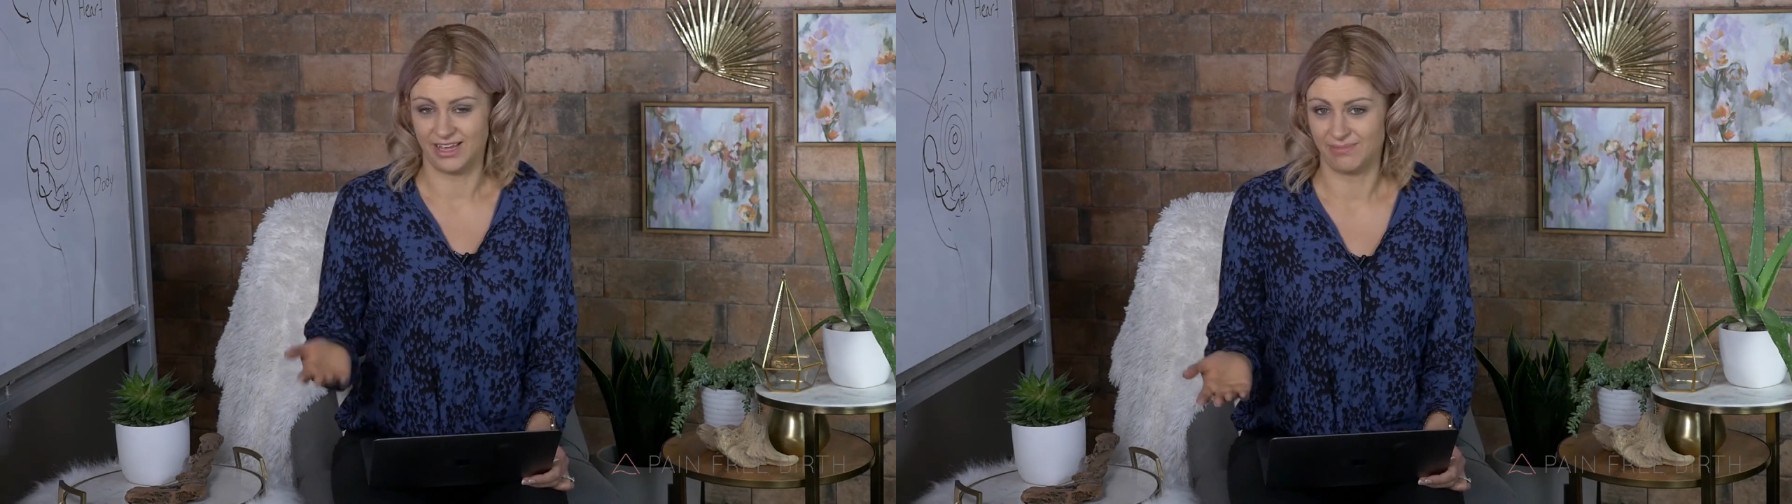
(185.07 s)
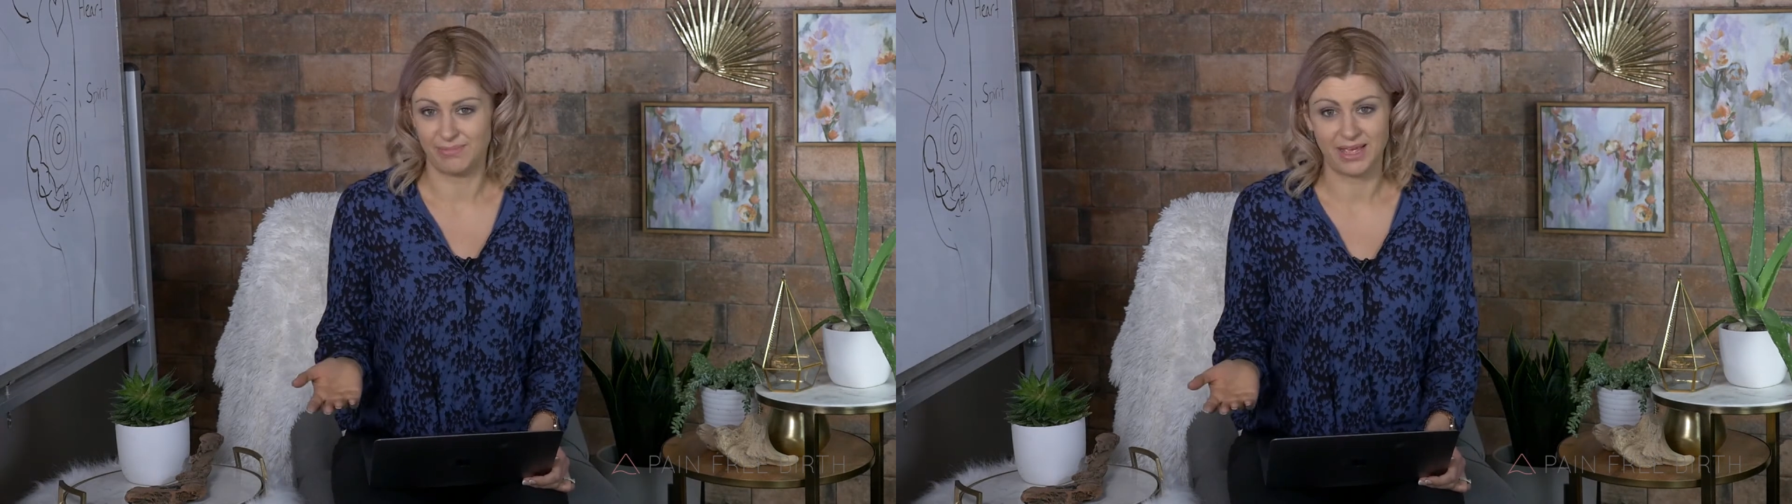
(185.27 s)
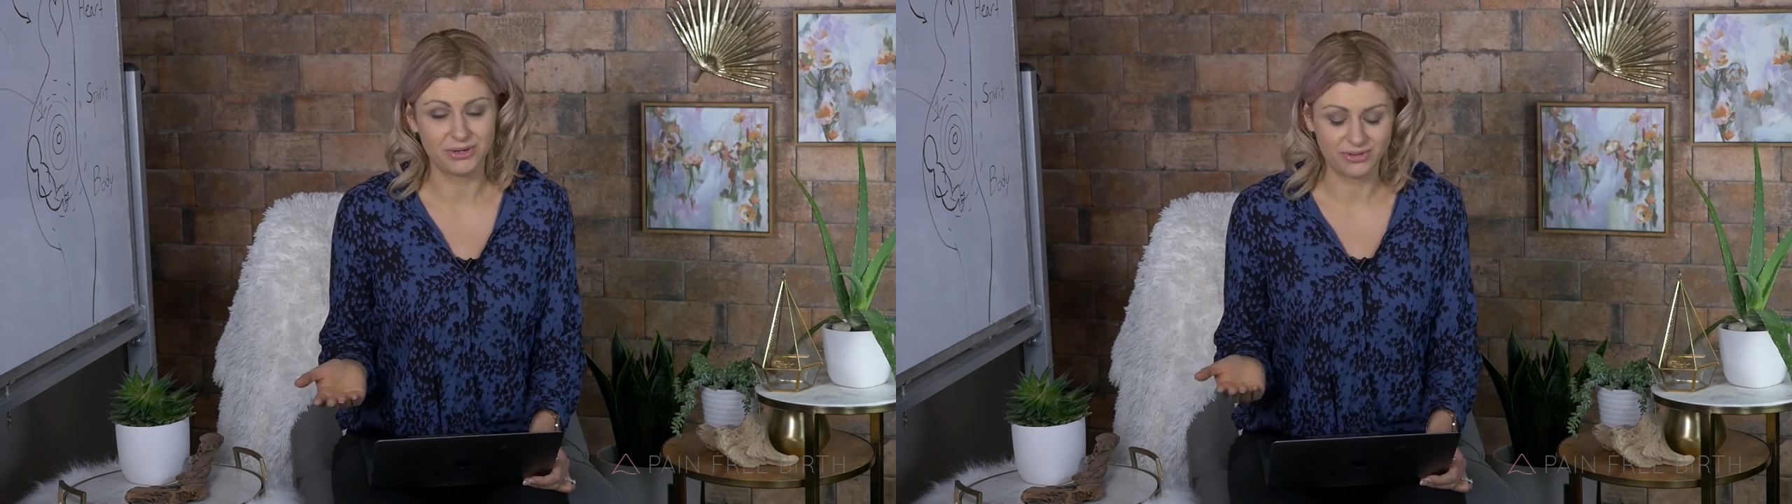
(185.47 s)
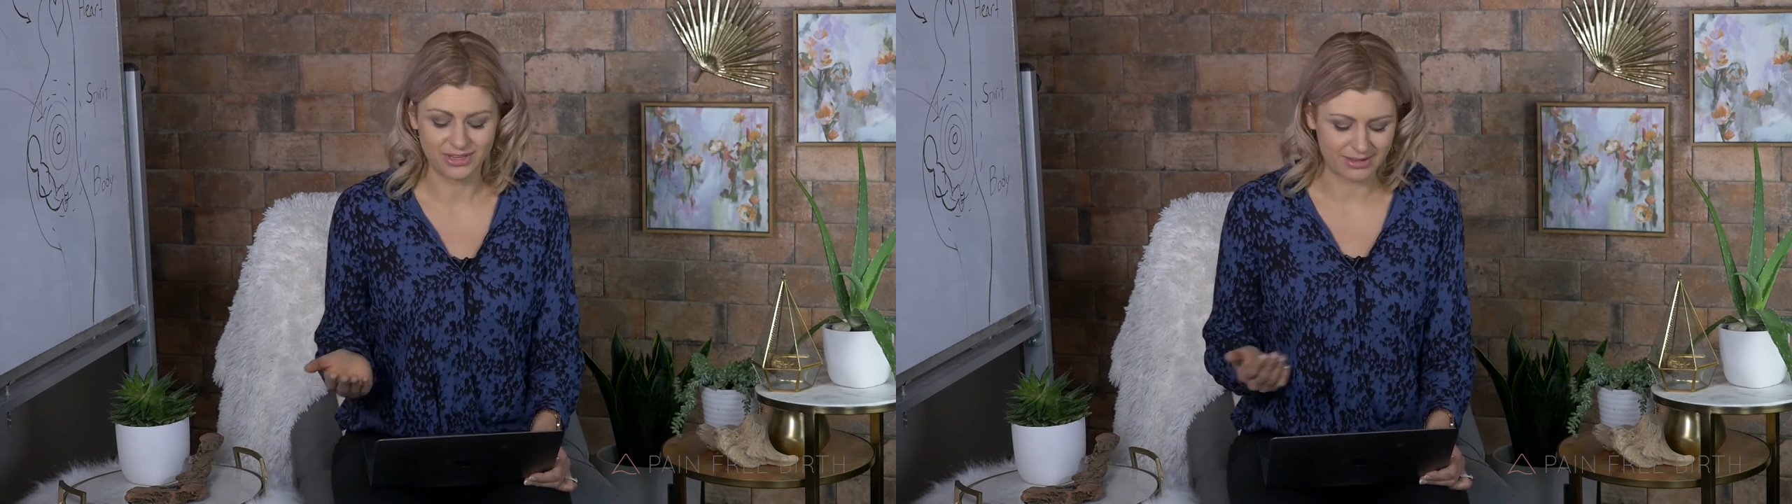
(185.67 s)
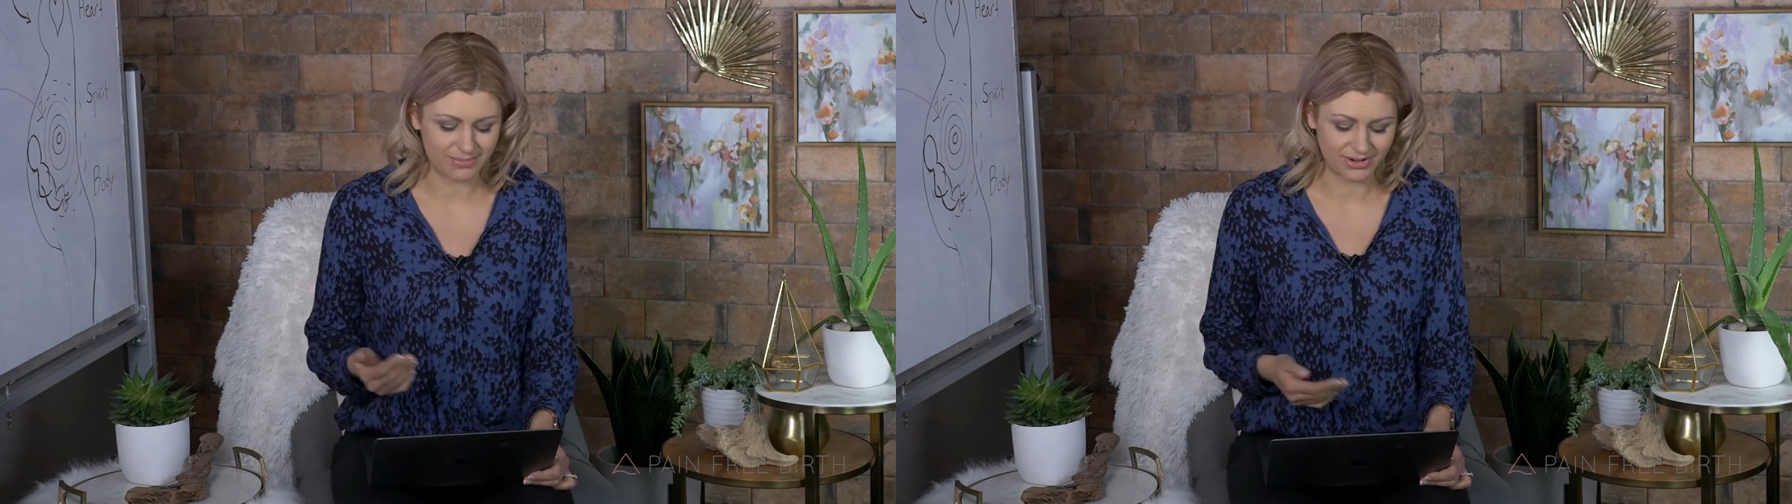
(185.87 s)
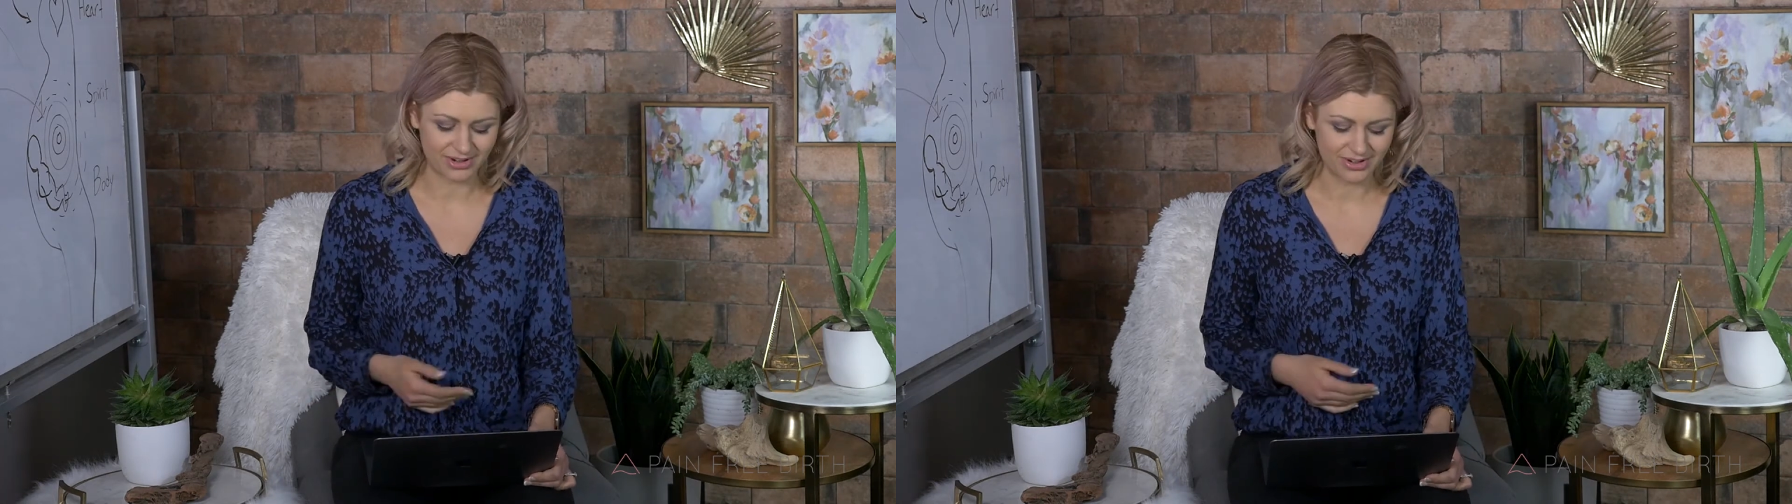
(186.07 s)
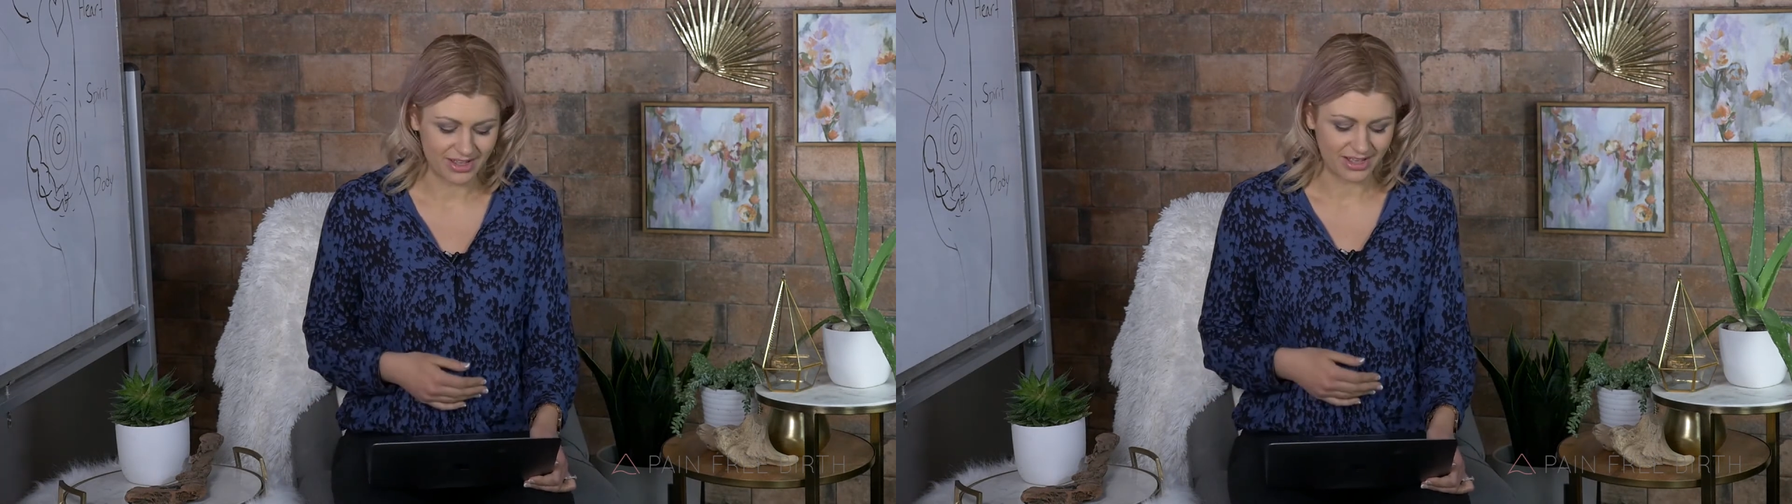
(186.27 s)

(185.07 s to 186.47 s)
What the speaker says: manual labor,